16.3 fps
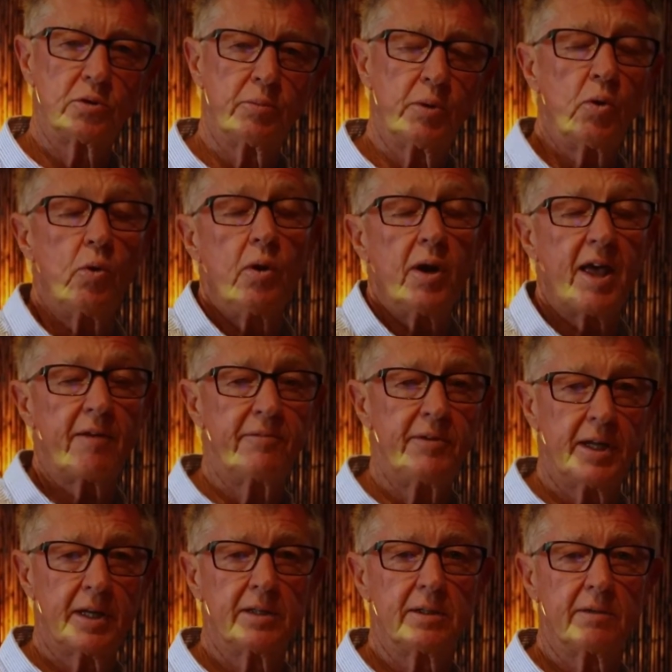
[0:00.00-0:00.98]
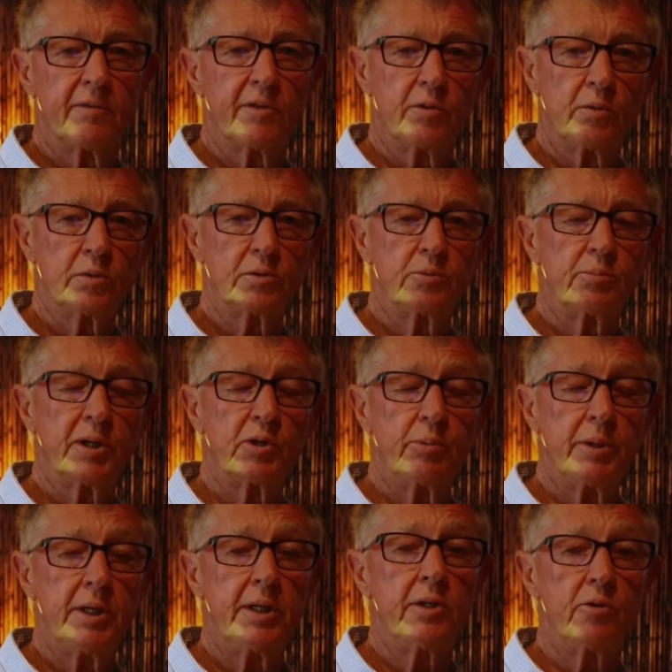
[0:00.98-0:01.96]
We all have negative thoughts, but we
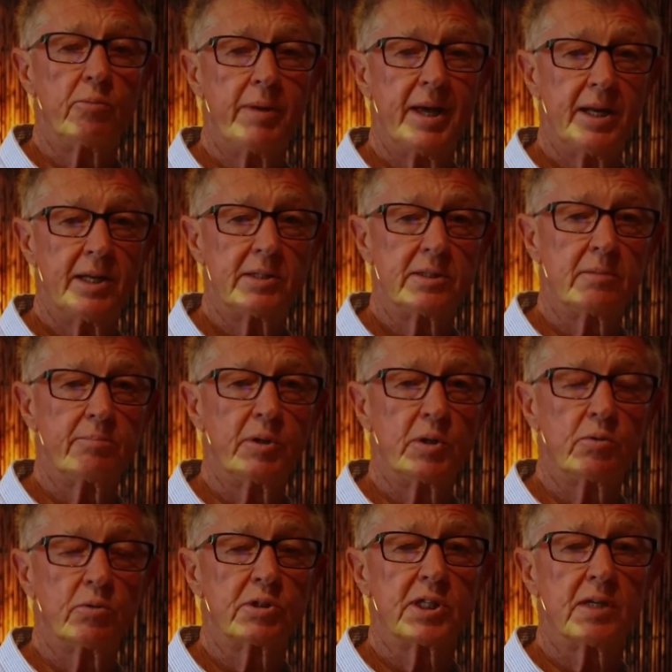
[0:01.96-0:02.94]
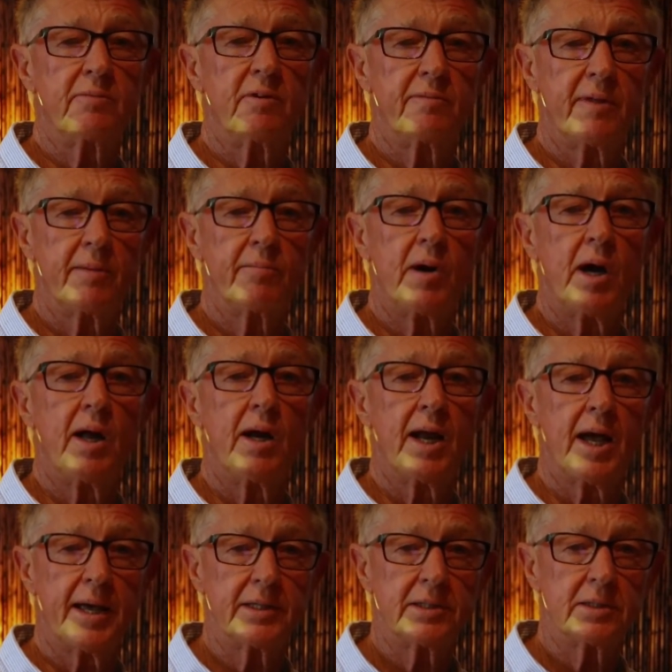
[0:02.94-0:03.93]
need to manage them because some of them are
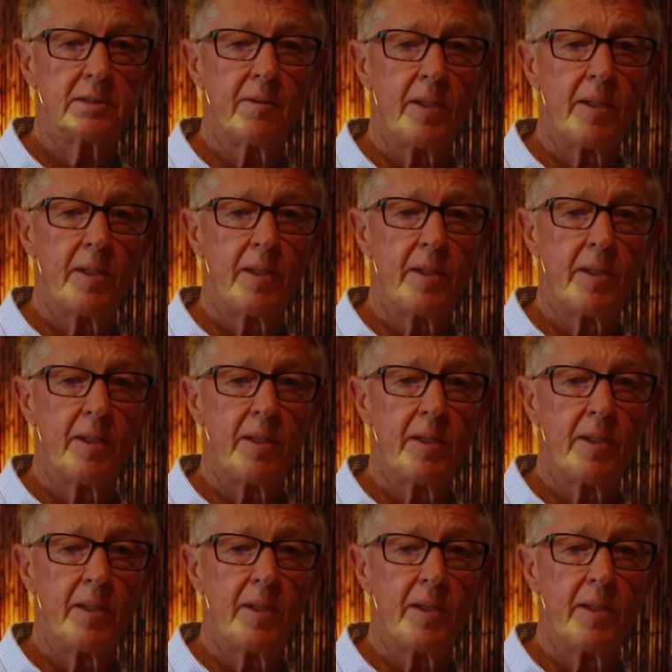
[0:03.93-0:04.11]
lies.